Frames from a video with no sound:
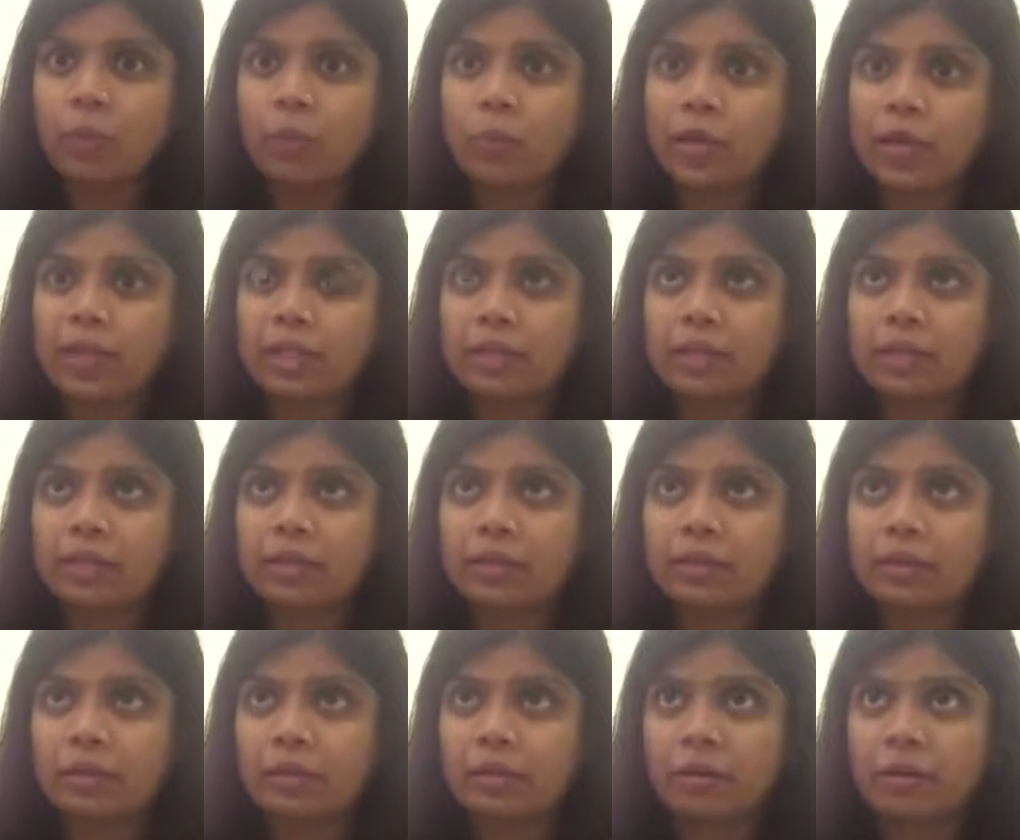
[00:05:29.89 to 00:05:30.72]

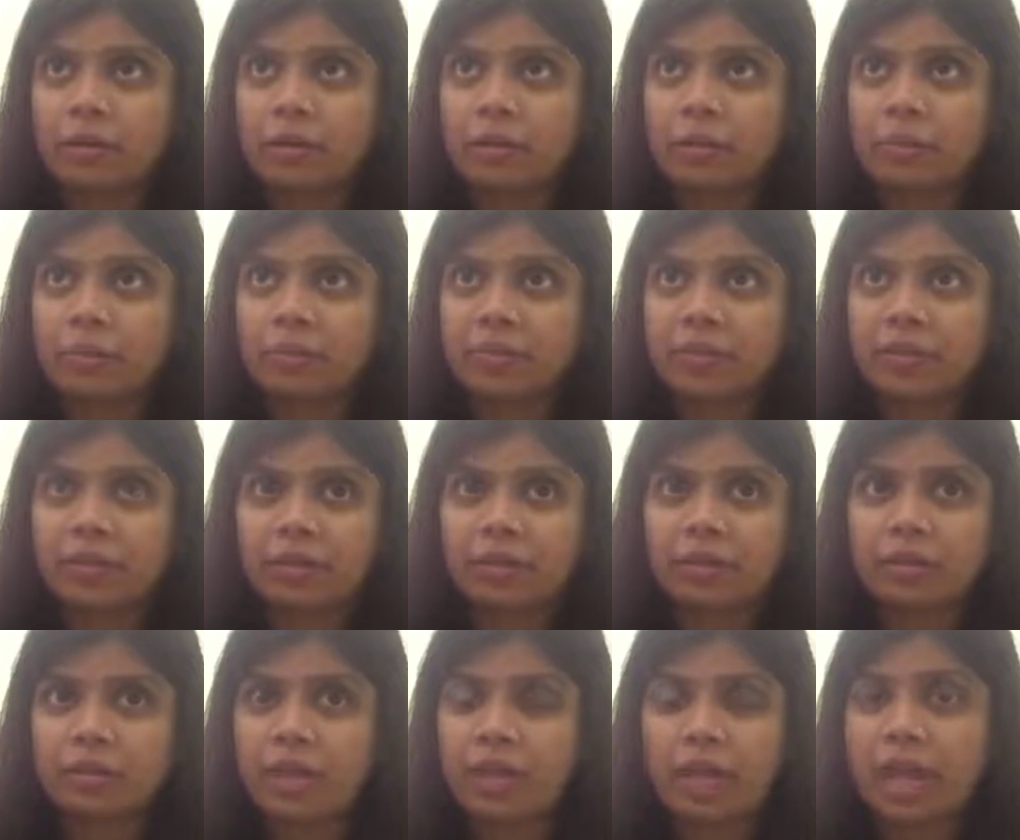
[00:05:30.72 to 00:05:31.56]
whether
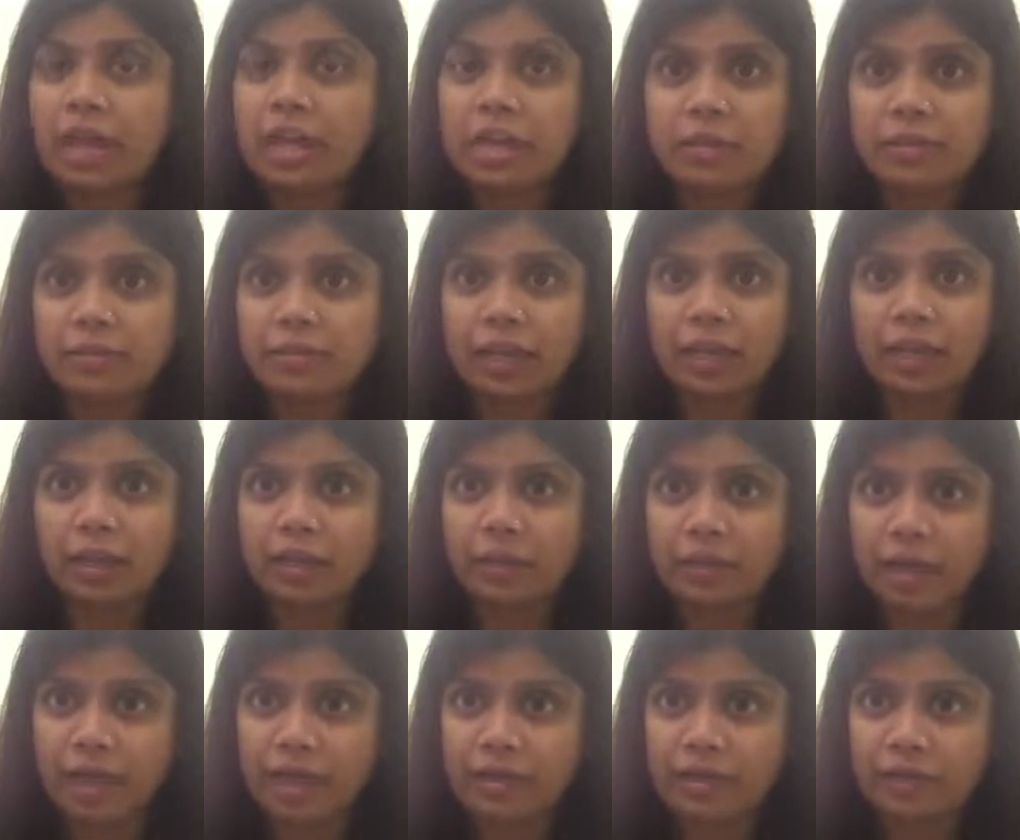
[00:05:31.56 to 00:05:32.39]
anything
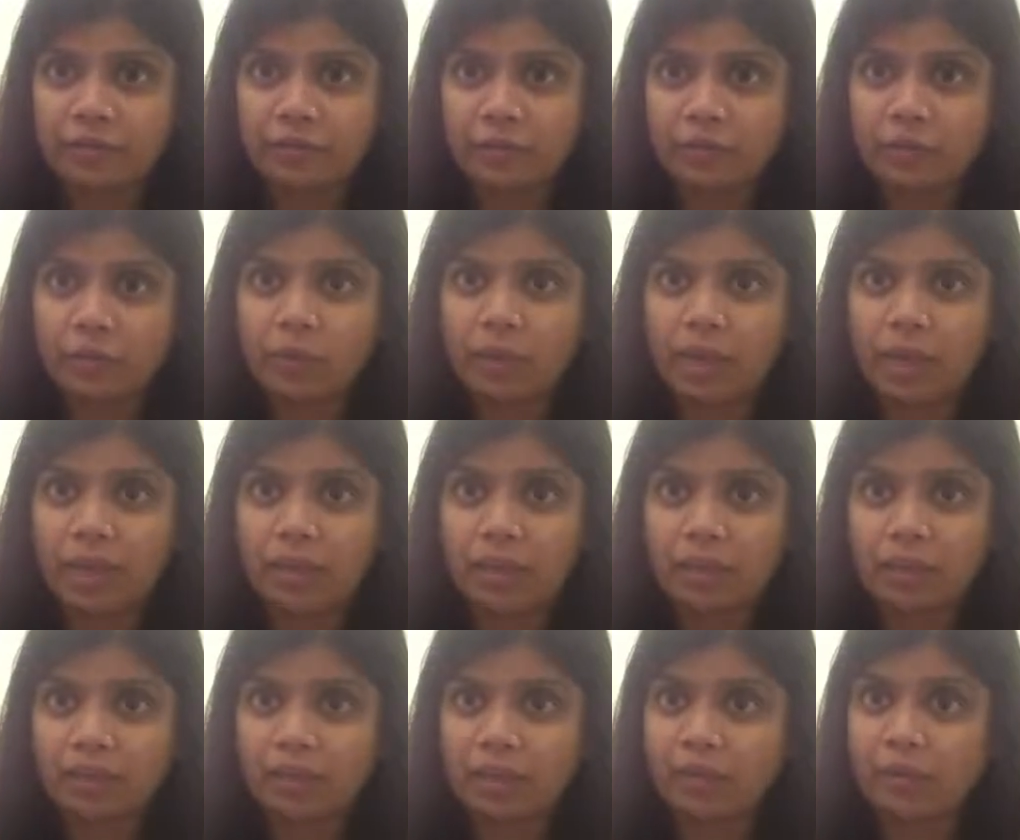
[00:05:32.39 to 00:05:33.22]
in life, you know,
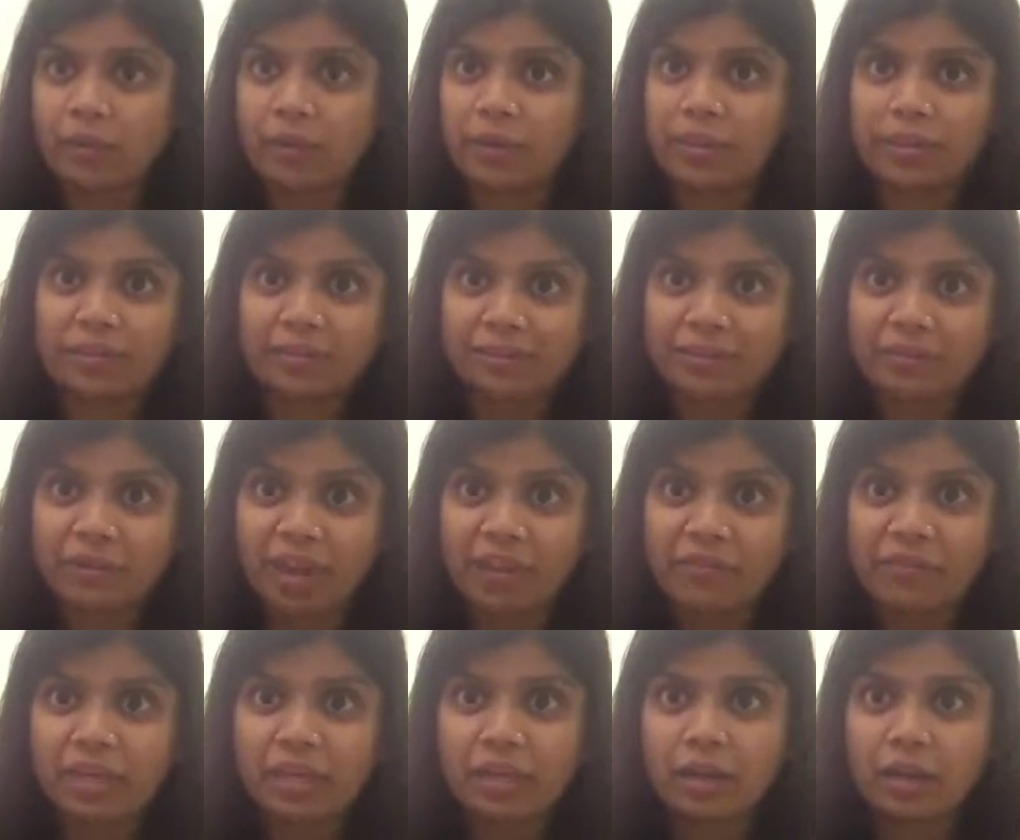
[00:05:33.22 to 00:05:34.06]
anything, whether it's
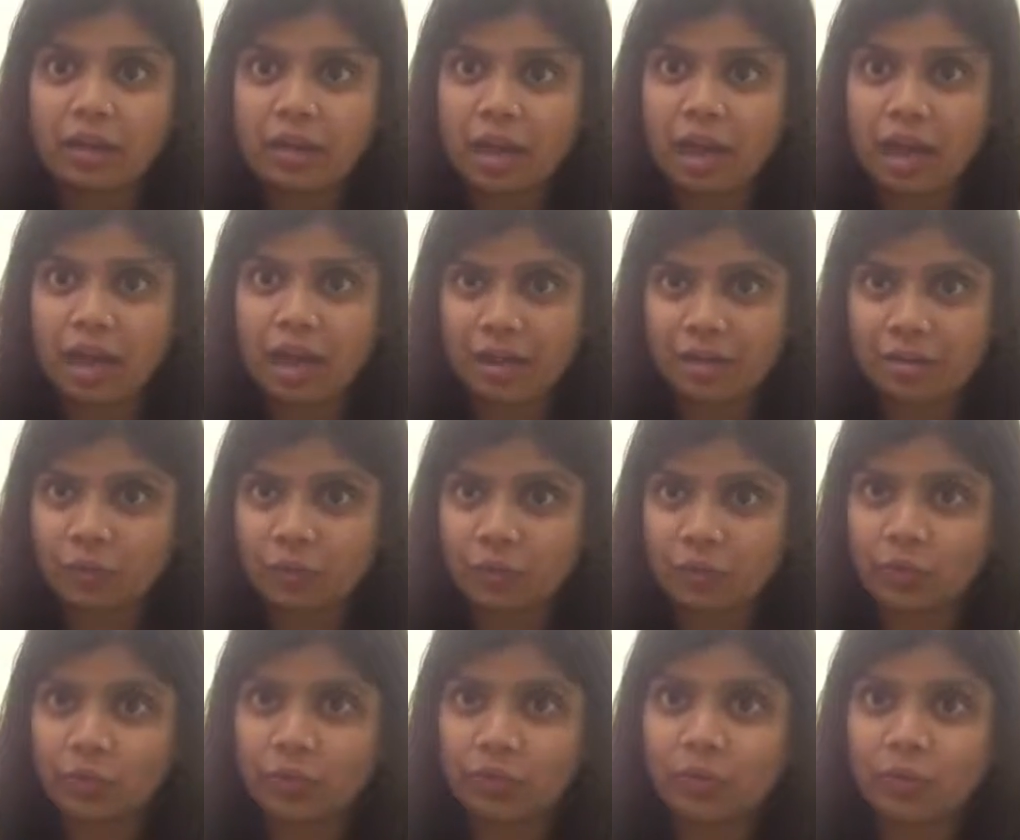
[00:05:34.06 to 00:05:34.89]
driving a car,
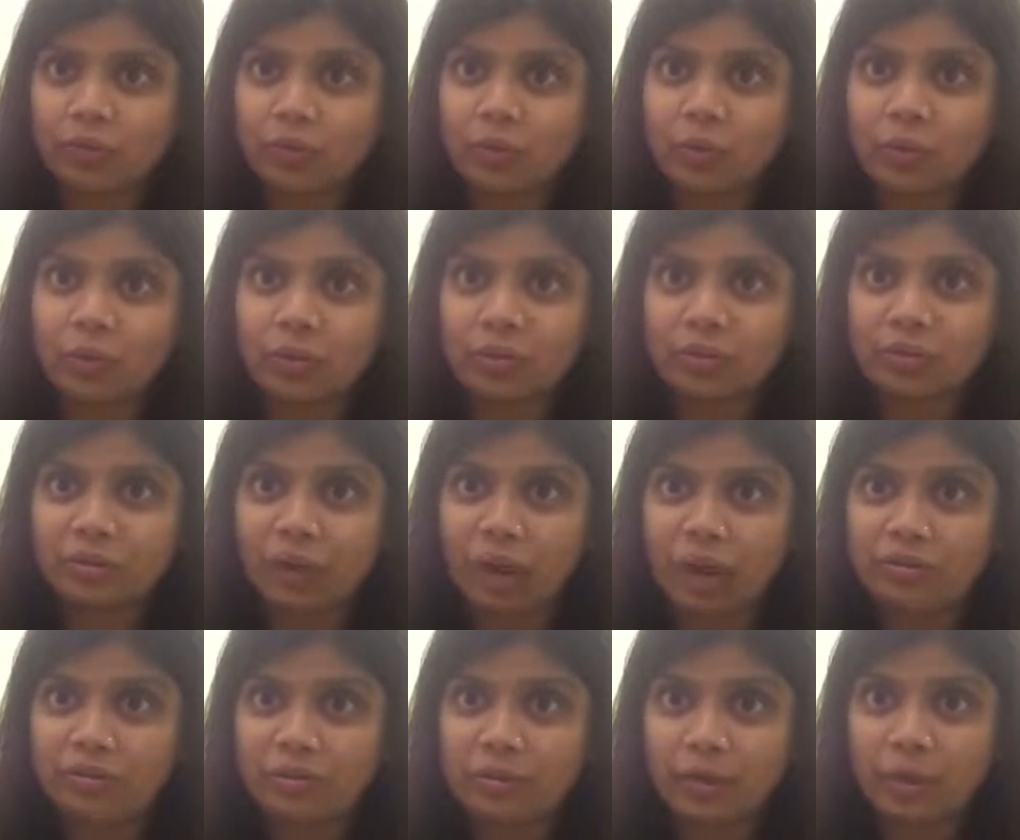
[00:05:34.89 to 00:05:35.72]
you know, you don't want to
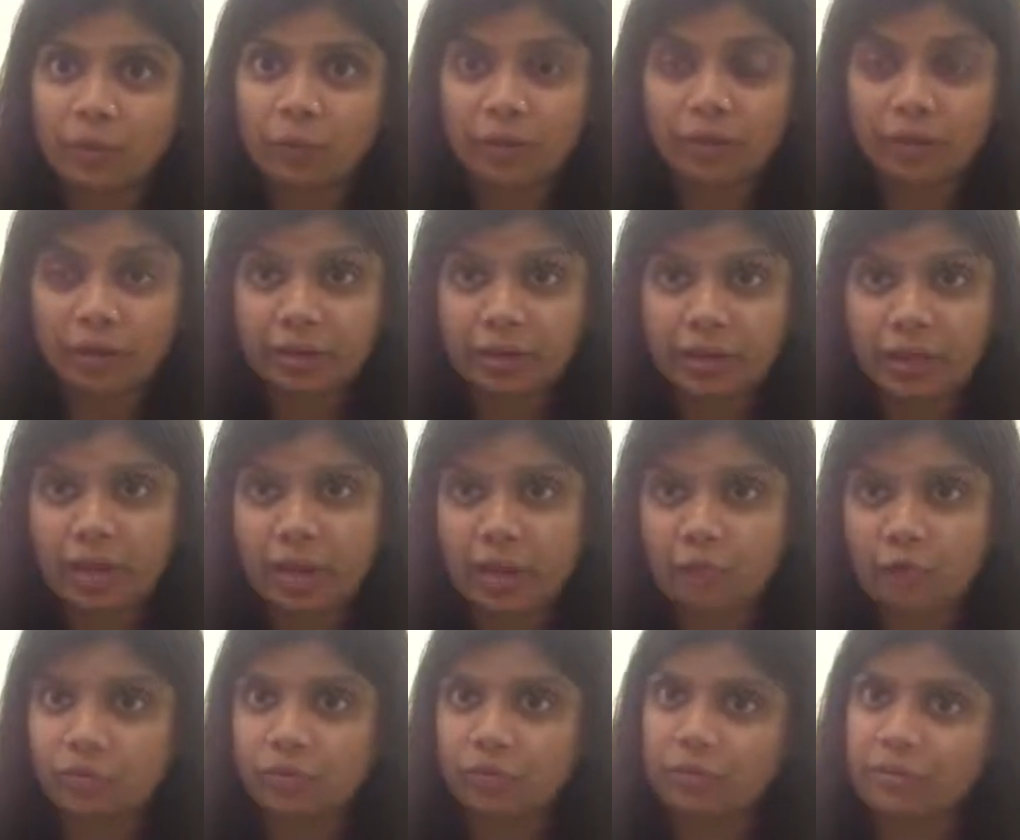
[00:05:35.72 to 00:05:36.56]
drive without learning
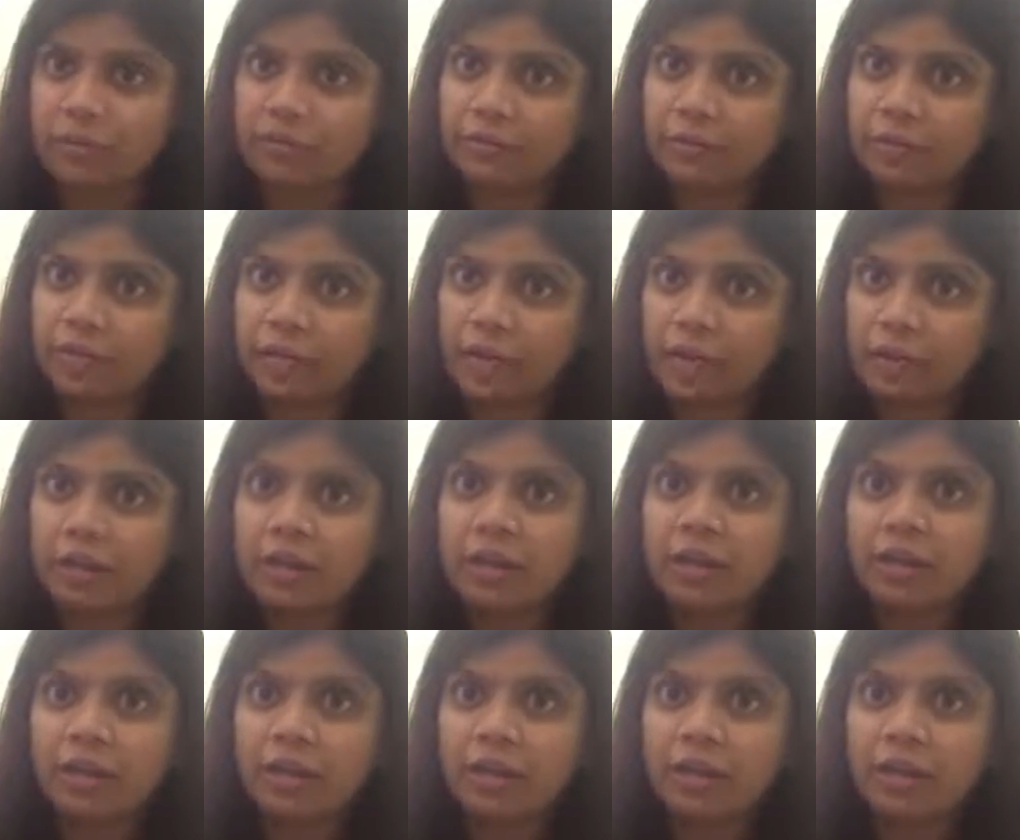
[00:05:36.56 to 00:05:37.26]
how to drive a car,